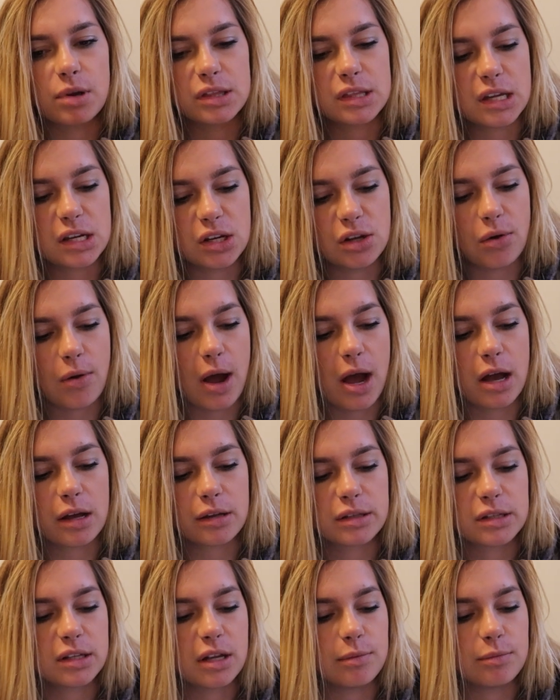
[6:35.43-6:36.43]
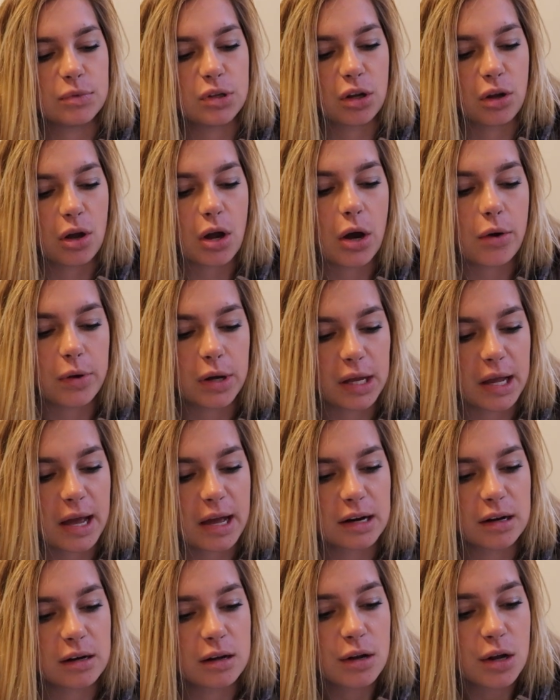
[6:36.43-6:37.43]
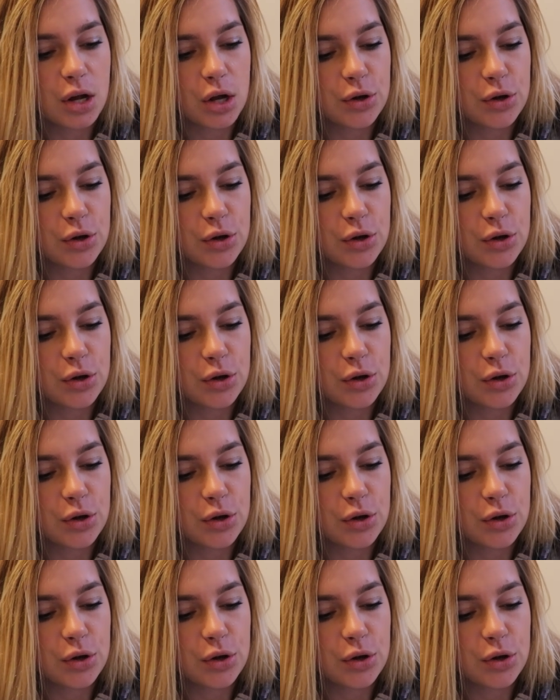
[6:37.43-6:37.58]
but then you asked him to go again.